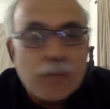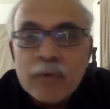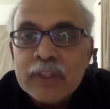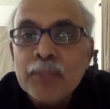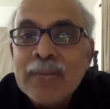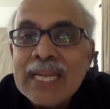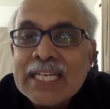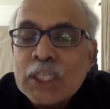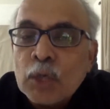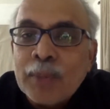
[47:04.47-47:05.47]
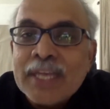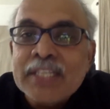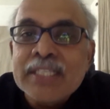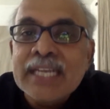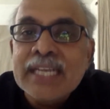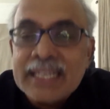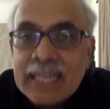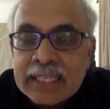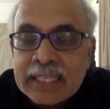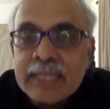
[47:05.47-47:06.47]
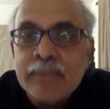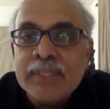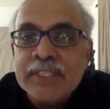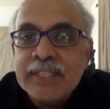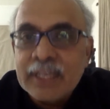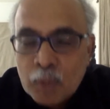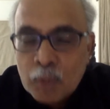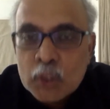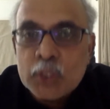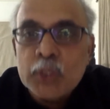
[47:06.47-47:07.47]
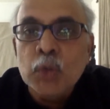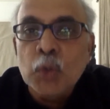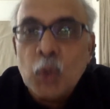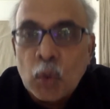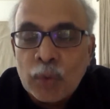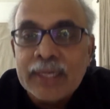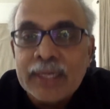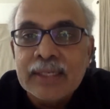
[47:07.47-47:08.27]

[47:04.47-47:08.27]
with millions of patients getting RT-PCR positive COVID,